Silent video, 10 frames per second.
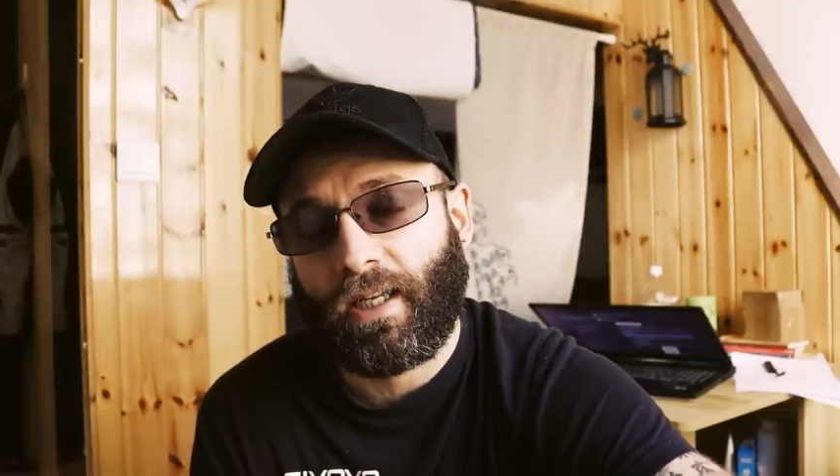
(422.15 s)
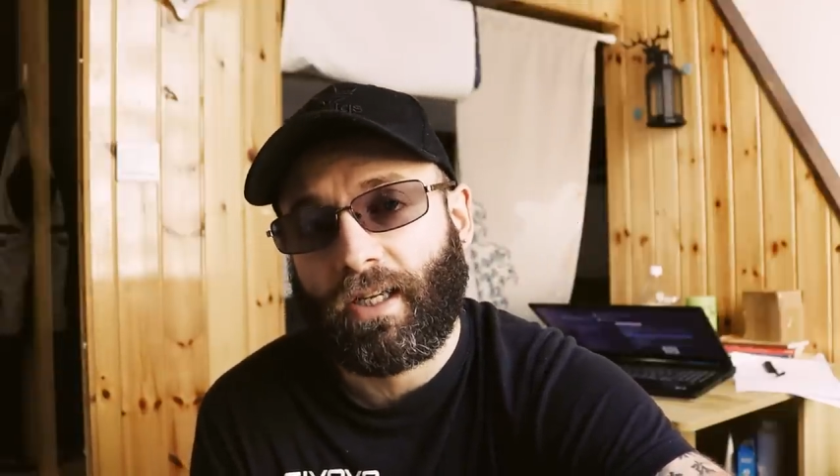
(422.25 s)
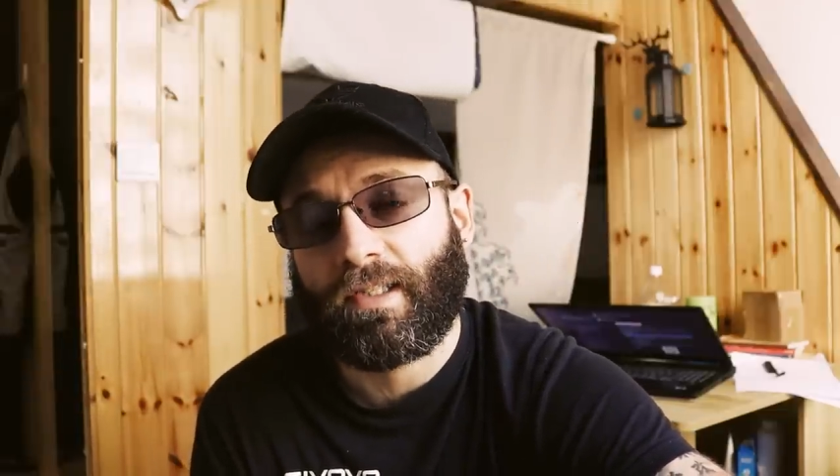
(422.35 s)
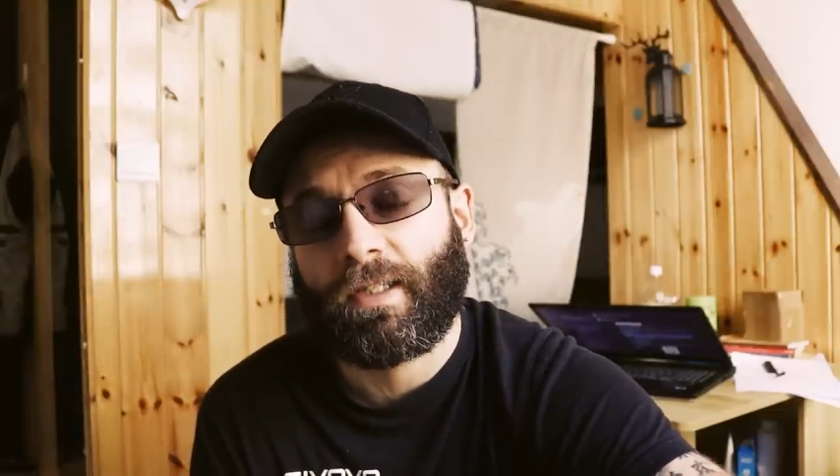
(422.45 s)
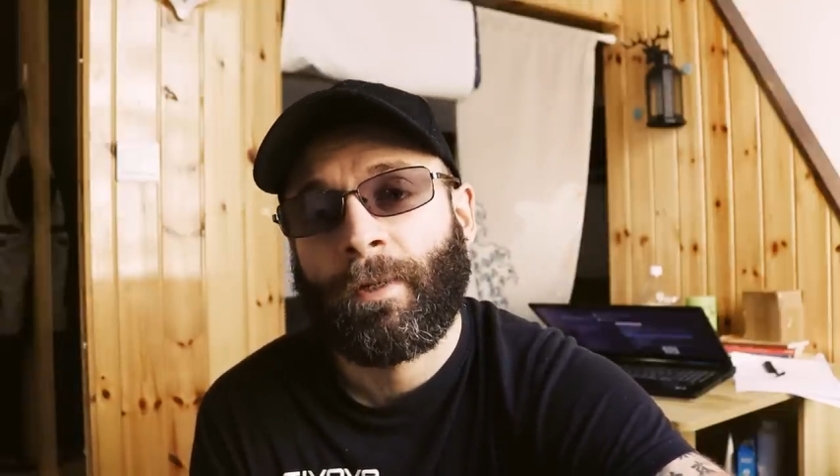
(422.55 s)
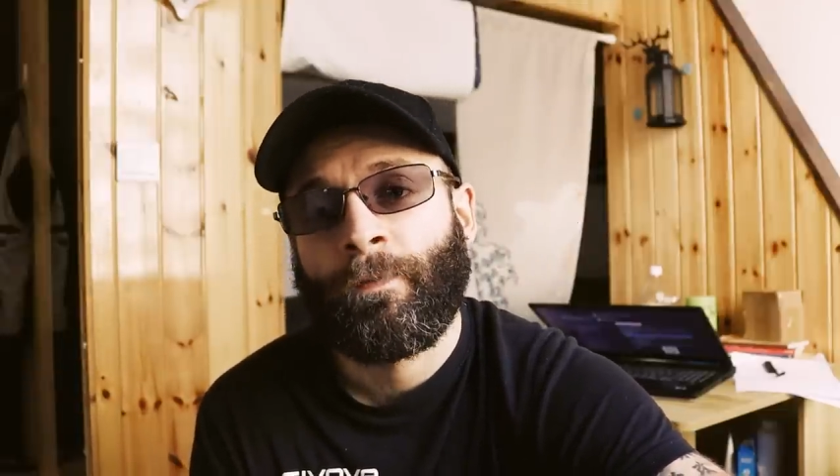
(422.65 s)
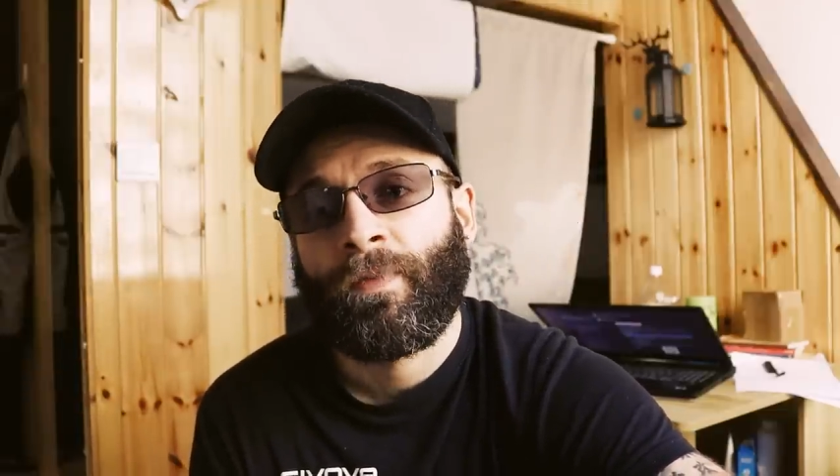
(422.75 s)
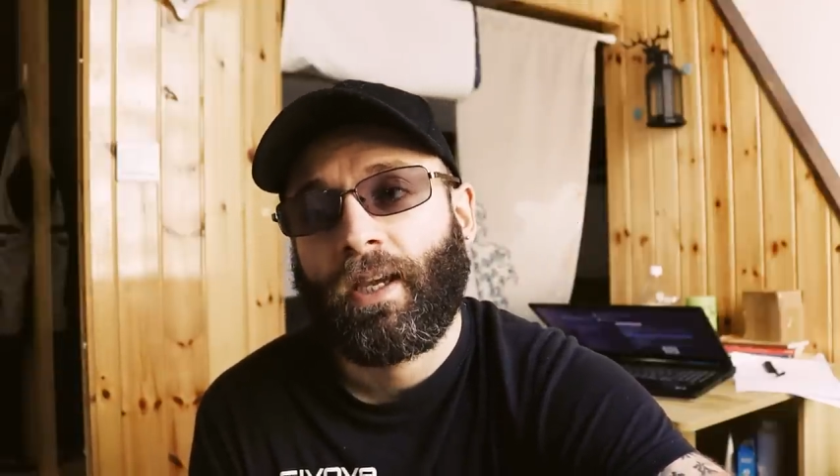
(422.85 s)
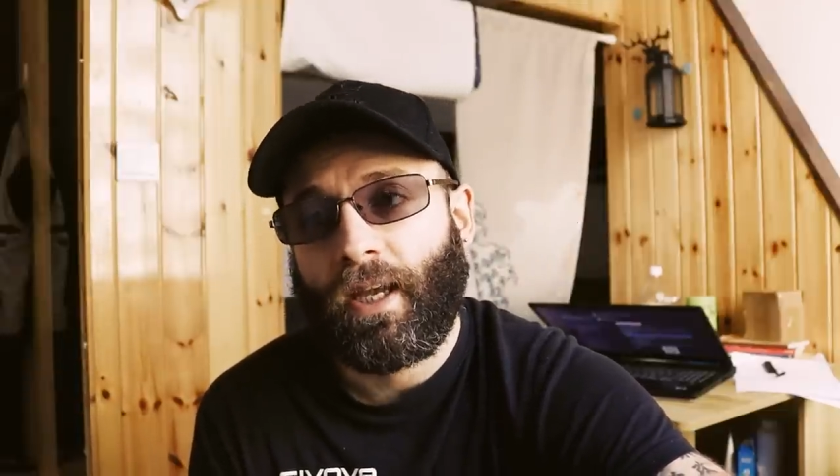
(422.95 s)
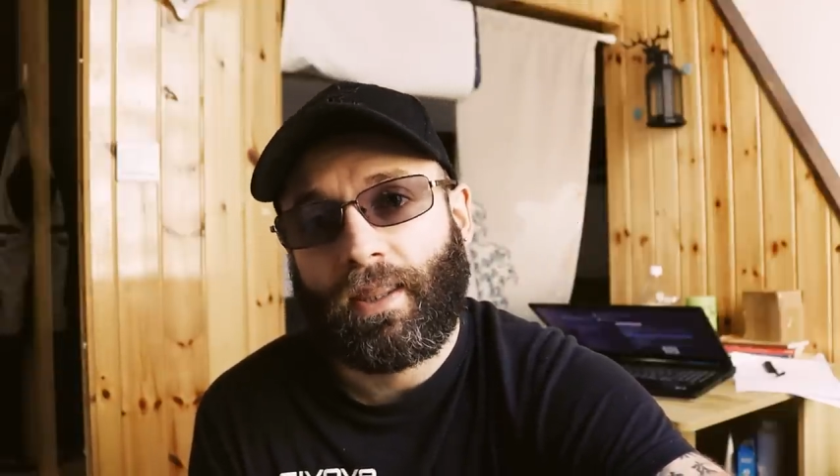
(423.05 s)
test
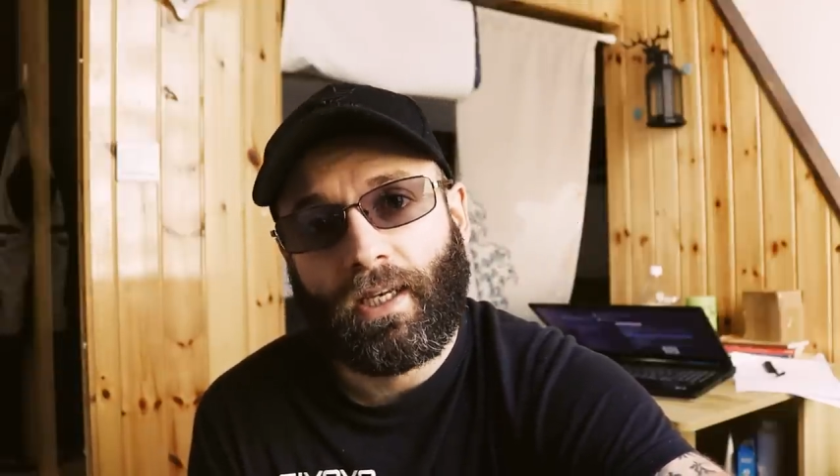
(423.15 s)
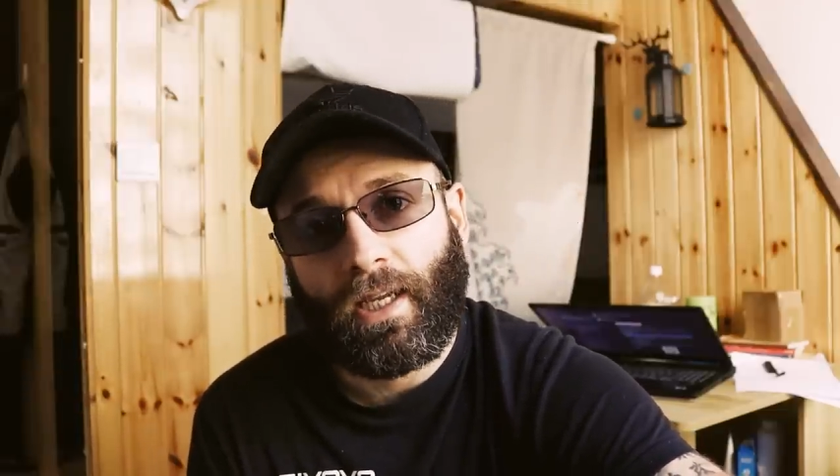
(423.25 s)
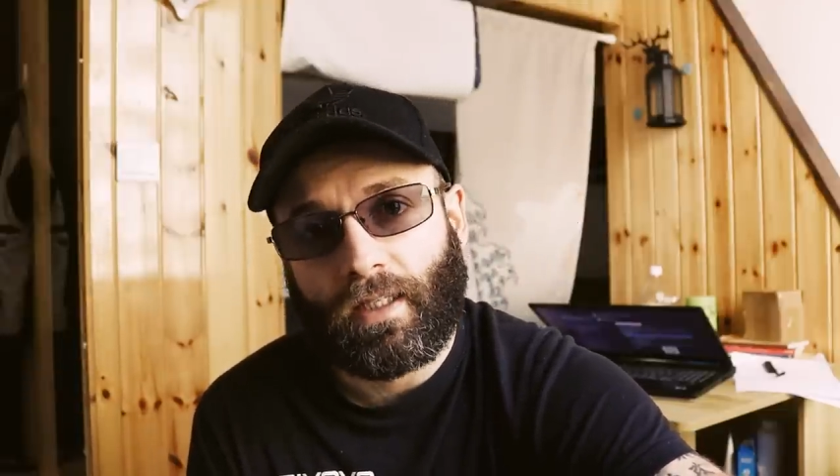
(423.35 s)
and then